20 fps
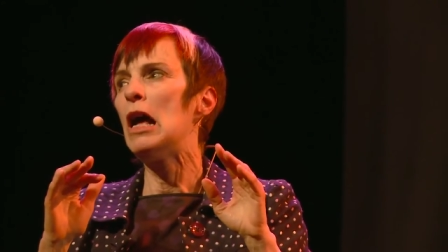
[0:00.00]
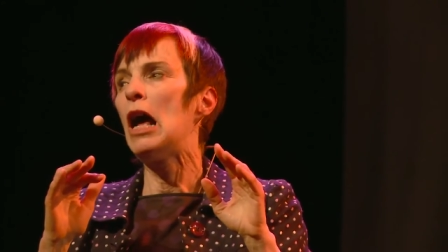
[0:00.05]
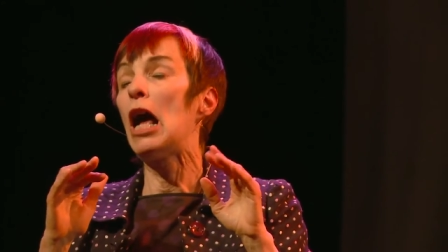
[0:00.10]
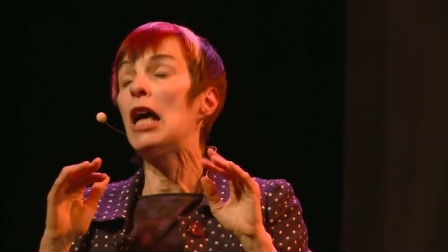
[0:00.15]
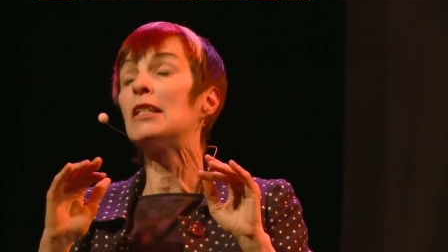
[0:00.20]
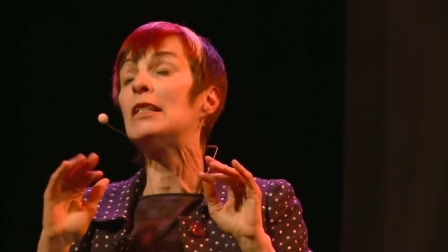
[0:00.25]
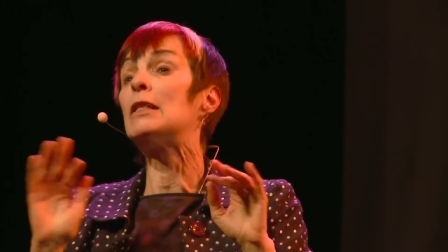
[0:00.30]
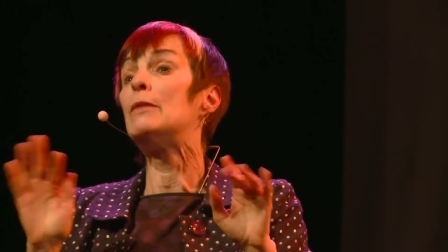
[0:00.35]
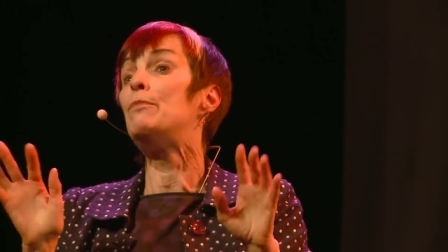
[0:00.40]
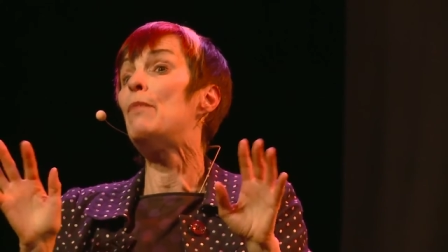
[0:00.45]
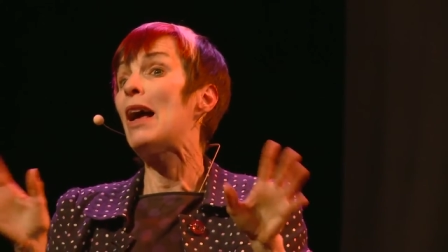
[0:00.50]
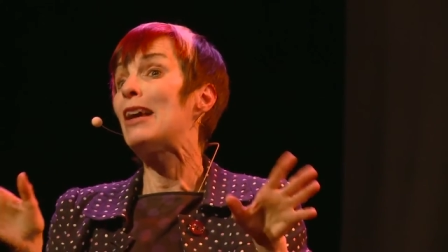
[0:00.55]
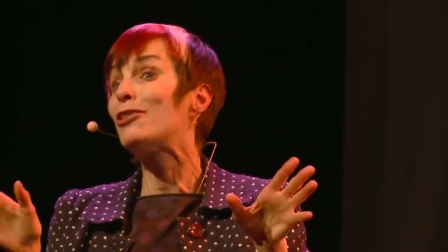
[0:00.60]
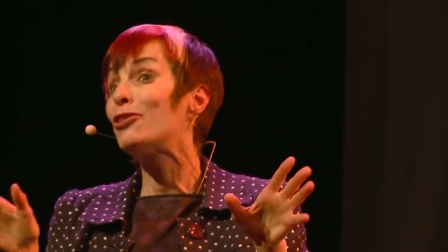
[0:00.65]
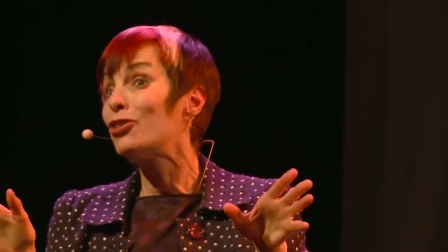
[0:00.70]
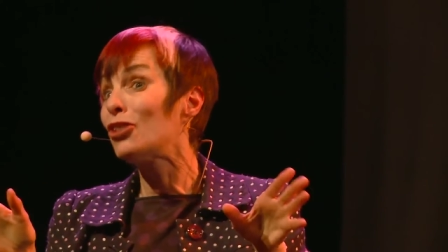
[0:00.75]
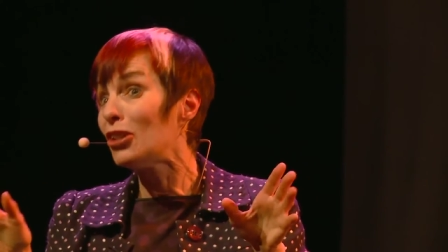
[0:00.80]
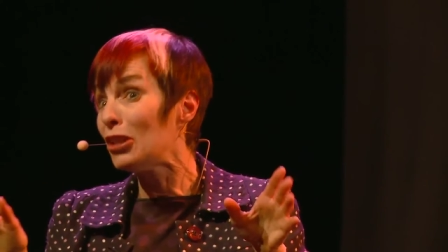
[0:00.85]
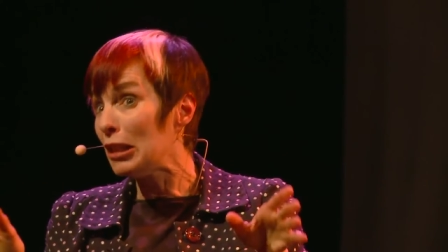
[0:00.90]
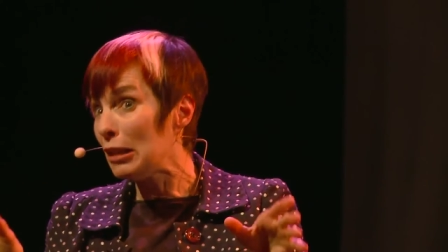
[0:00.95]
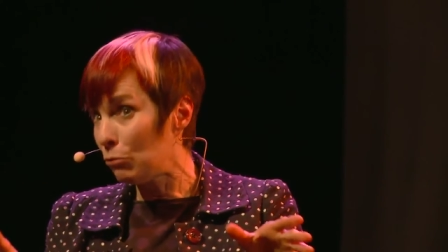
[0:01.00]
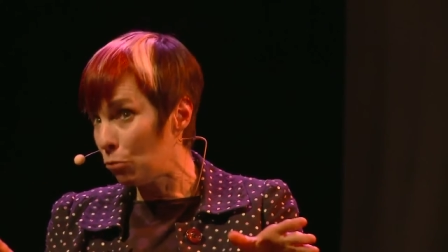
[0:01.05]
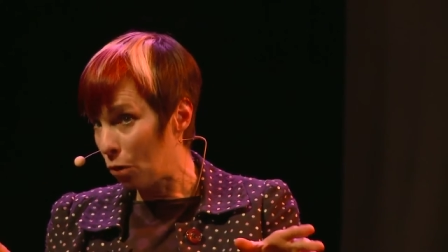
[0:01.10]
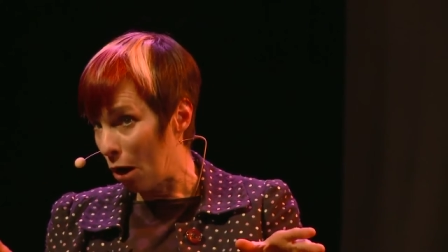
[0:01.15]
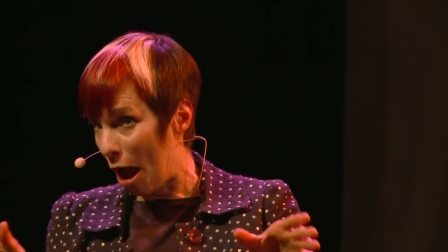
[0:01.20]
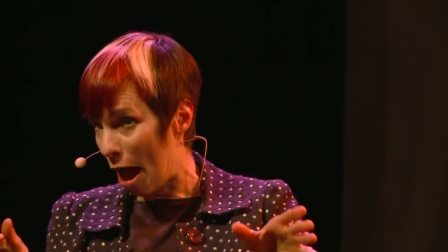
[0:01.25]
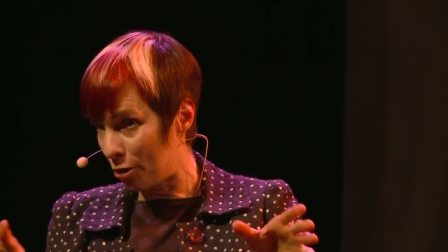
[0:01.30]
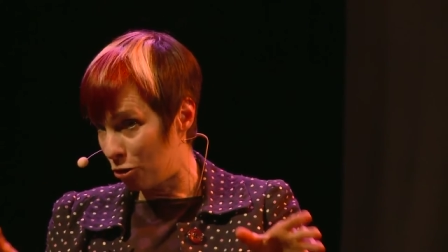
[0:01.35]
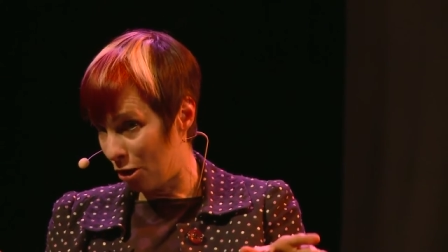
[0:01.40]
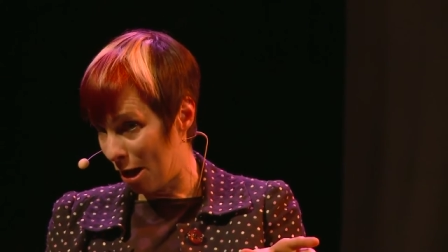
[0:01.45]
especially
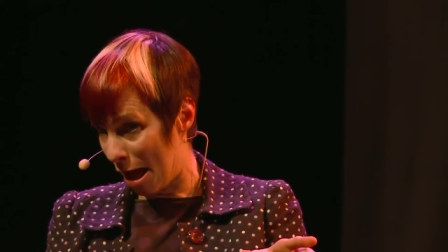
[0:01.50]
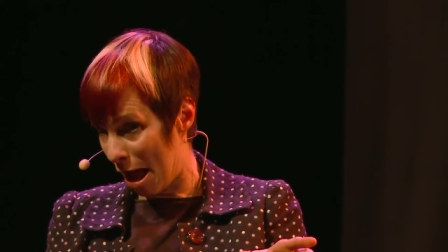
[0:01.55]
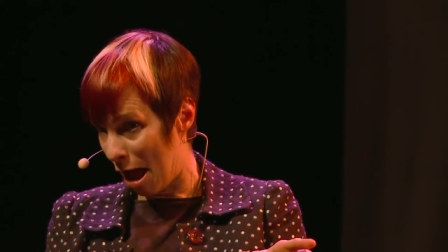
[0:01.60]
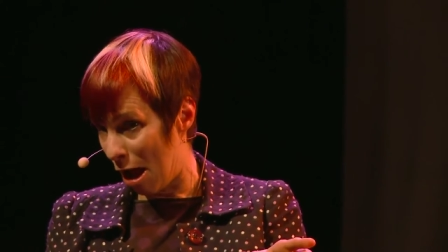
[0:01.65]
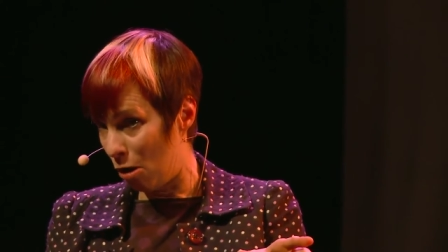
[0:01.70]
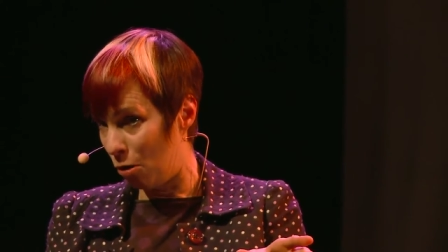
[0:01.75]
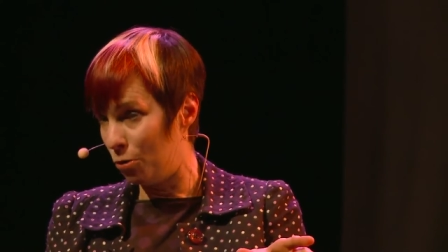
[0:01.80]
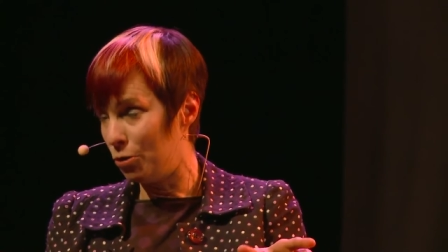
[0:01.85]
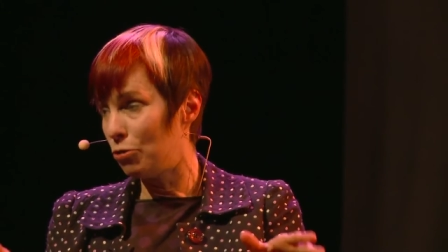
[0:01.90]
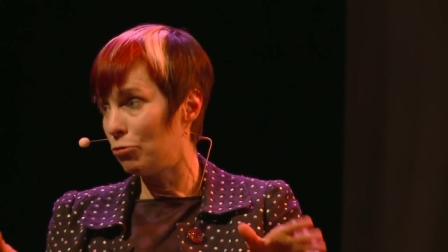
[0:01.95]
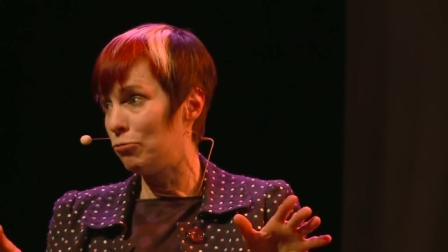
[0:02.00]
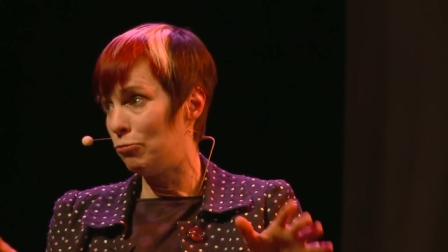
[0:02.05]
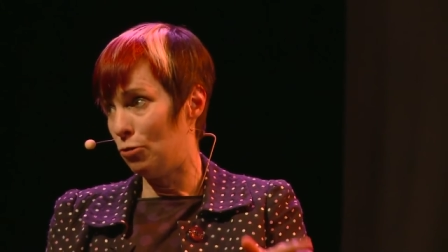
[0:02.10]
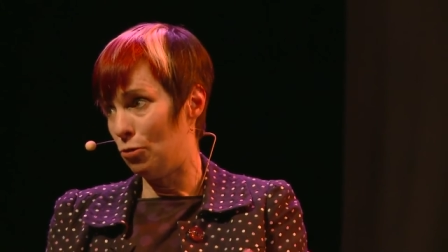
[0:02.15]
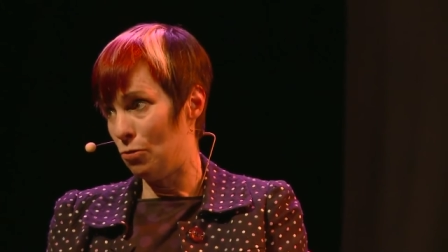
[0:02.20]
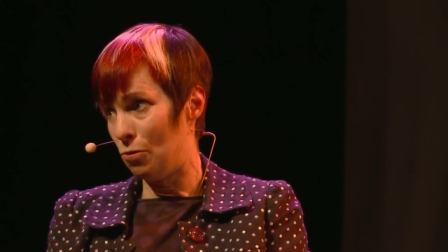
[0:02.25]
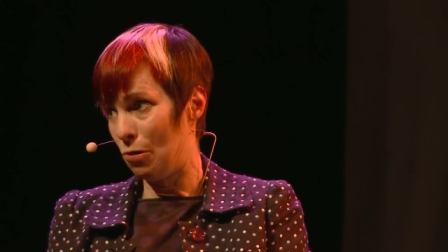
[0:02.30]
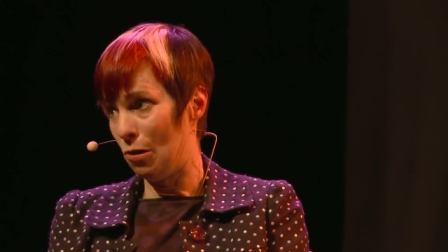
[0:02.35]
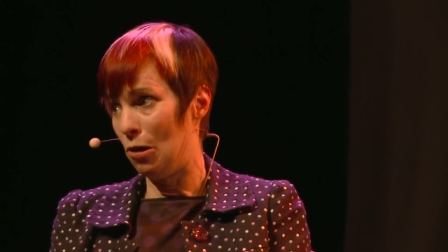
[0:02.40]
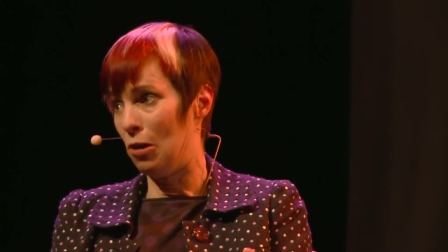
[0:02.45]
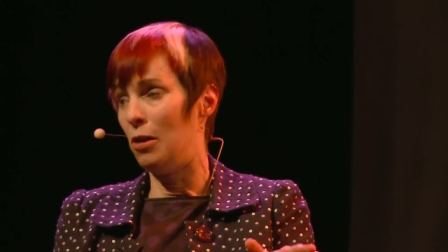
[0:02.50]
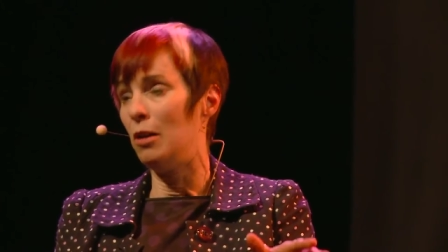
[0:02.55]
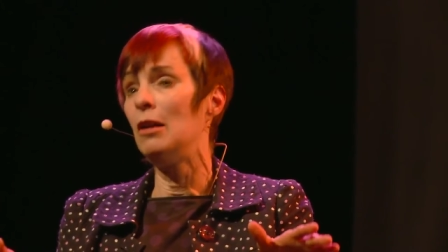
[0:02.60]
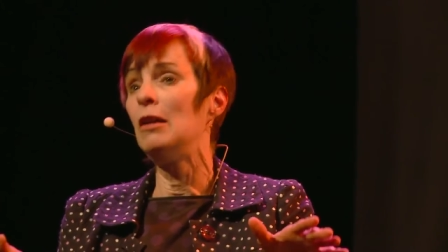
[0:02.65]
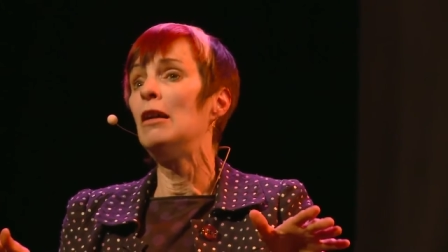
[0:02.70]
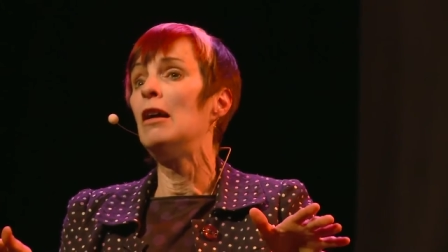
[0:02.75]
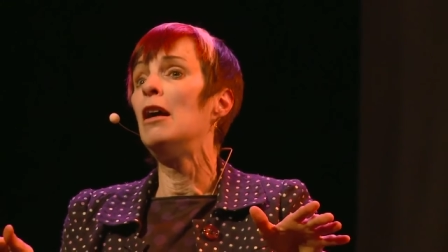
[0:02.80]
watch out for